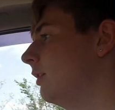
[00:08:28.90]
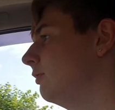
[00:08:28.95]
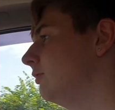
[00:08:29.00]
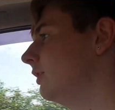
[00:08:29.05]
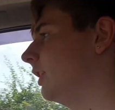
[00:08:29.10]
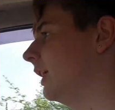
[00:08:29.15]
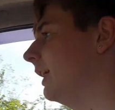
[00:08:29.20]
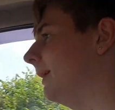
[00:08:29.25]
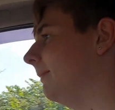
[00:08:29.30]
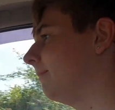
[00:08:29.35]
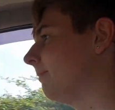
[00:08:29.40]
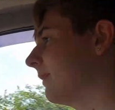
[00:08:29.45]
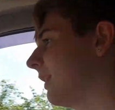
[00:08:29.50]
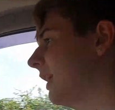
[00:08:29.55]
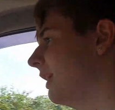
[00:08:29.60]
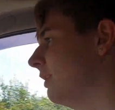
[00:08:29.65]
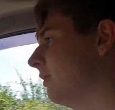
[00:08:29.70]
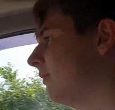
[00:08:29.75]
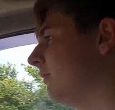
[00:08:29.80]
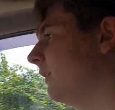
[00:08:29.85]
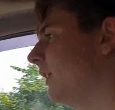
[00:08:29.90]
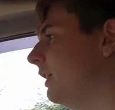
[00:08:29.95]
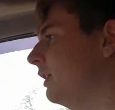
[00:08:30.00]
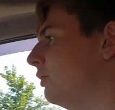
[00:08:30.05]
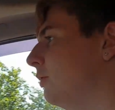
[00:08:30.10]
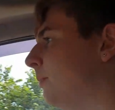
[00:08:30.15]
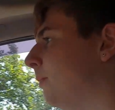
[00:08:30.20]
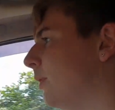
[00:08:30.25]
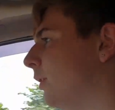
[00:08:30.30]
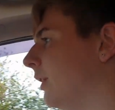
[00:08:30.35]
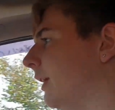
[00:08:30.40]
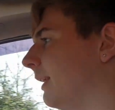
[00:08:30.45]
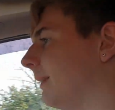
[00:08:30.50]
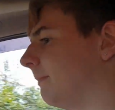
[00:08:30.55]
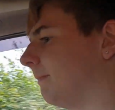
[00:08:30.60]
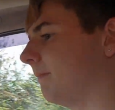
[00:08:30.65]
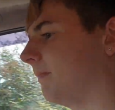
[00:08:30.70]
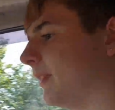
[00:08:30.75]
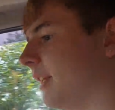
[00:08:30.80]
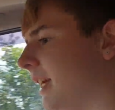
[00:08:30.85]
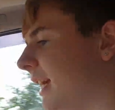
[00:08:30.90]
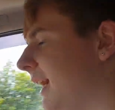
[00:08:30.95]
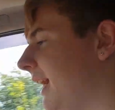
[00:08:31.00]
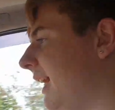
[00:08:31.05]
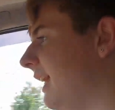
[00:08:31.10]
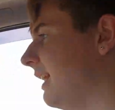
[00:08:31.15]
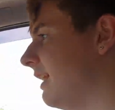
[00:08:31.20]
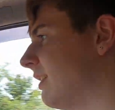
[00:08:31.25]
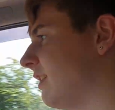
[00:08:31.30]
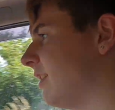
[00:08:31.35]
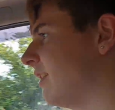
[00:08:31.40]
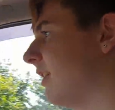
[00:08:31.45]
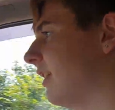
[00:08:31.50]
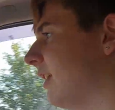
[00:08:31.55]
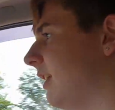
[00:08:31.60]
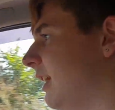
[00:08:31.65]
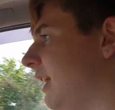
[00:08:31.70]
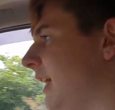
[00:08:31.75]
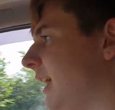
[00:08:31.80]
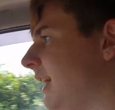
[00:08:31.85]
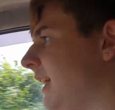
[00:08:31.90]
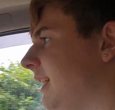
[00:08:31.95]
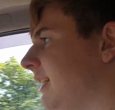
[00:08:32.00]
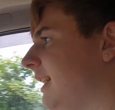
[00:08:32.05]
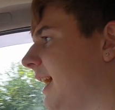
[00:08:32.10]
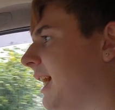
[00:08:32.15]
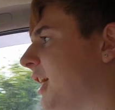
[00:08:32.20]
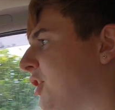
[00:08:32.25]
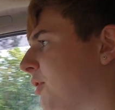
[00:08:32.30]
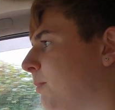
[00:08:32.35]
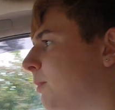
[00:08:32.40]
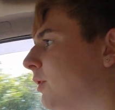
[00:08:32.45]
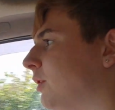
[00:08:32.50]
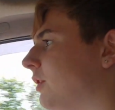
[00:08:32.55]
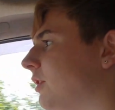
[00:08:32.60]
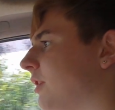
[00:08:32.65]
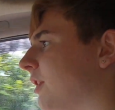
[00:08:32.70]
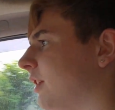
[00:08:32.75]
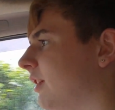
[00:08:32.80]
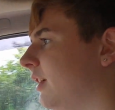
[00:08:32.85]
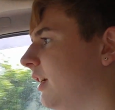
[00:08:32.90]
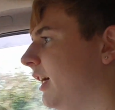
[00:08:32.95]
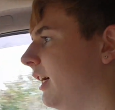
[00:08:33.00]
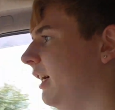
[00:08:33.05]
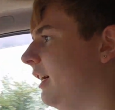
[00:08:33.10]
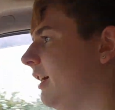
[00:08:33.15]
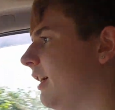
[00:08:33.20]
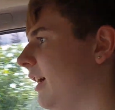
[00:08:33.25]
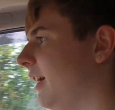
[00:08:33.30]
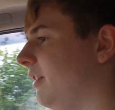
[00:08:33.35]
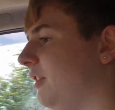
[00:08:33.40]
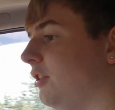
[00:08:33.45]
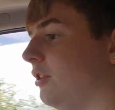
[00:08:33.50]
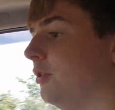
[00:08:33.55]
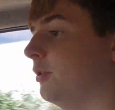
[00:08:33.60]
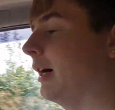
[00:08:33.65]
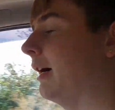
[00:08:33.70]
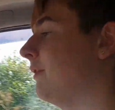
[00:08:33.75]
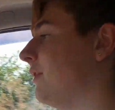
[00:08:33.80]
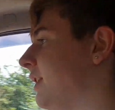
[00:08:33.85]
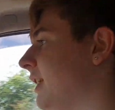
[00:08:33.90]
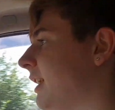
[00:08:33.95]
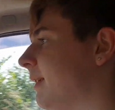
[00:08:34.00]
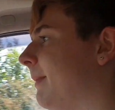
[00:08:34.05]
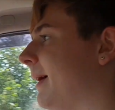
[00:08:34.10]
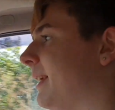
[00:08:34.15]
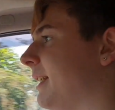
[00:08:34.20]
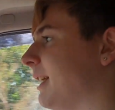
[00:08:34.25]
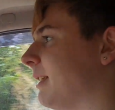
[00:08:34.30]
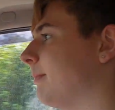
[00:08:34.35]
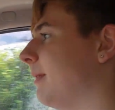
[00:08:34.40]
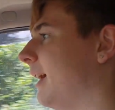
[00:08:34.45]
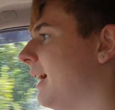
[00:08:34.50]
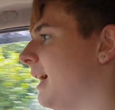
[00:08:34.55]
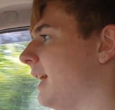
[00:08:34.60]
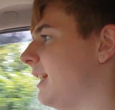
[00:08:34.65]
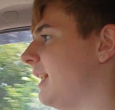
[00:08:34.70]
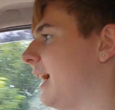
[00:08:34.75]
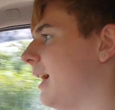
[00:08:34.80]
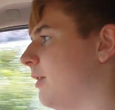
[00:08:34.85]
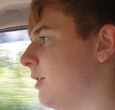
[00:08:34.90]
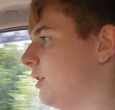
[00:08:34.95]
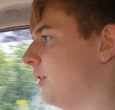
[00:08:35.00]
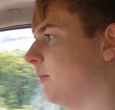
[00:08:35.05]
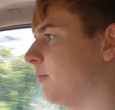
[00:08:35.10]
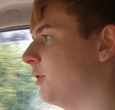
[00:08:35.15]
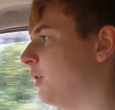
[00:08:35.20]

Right, and the final point is the dashboard. You'll have cinematics playing now as I'm